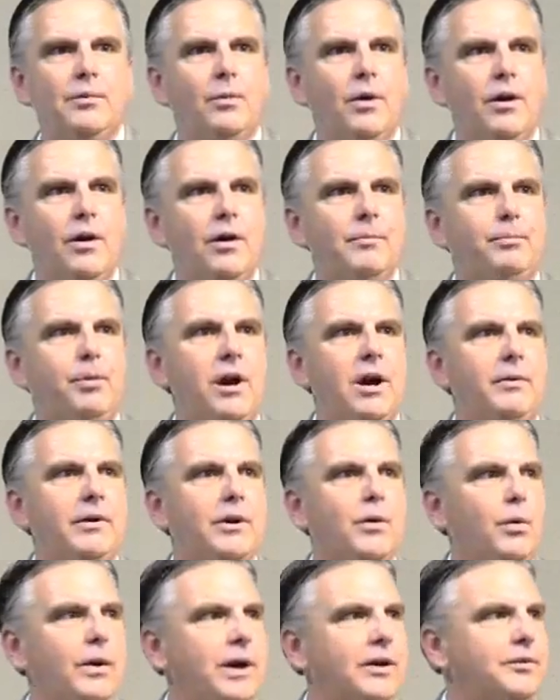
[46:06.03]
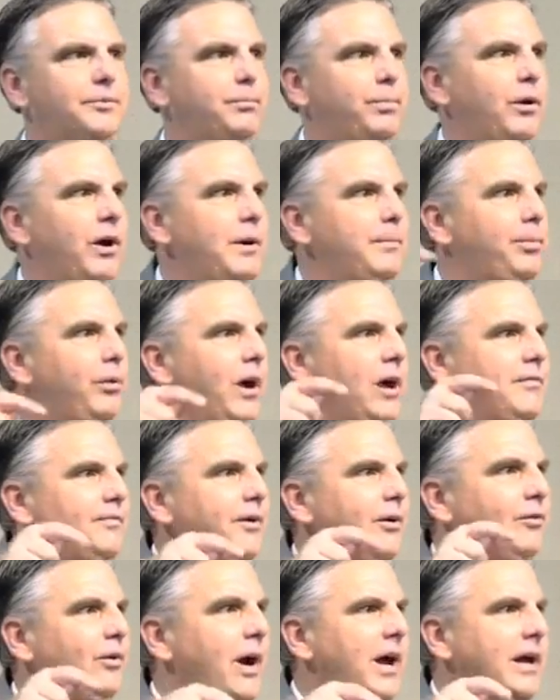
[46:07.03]
word prayer requests. Pray, pray
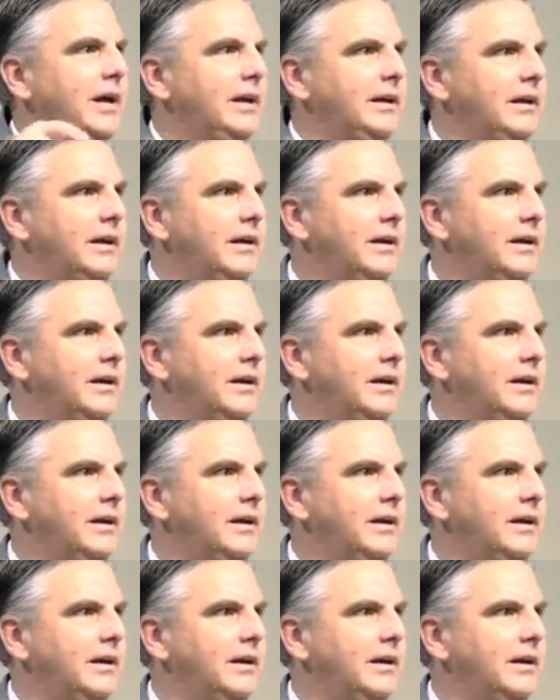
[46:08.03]
for rain.